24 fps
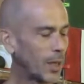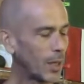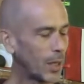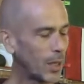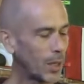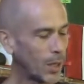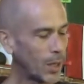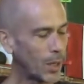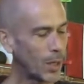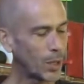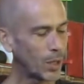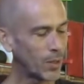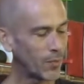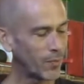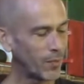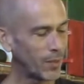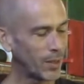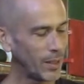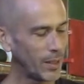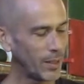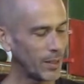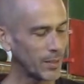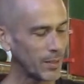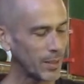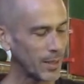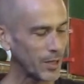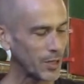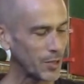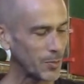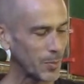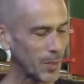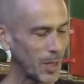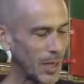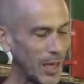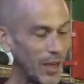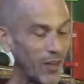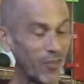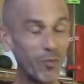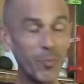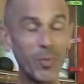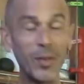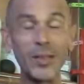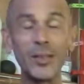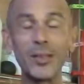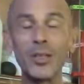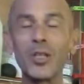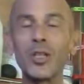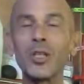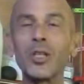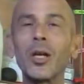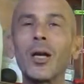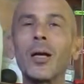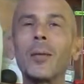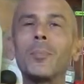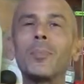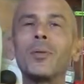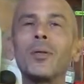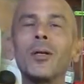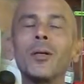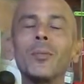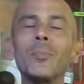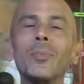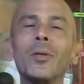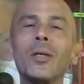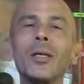All of these have been chopped up